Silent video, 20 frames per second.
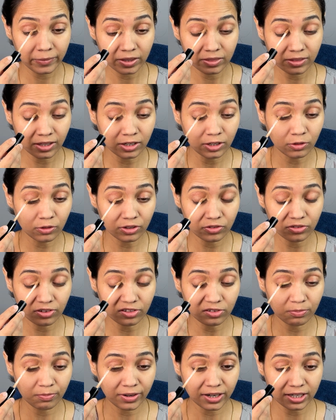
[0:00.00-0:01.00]
and then you can
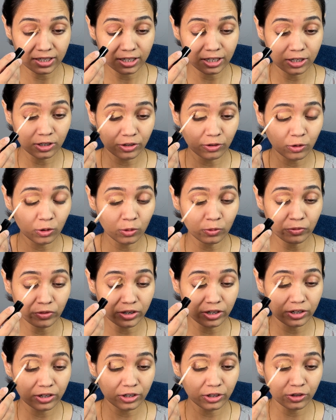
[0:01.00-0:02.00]
just spread it
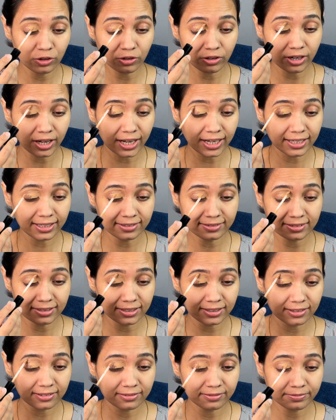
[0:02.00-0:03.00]
over your eyelid
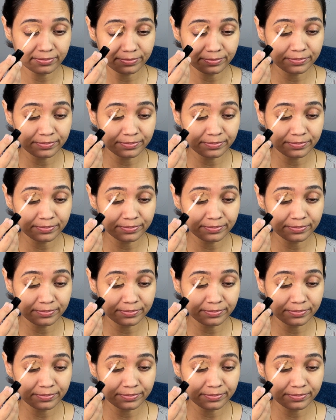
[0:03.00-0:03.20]
area.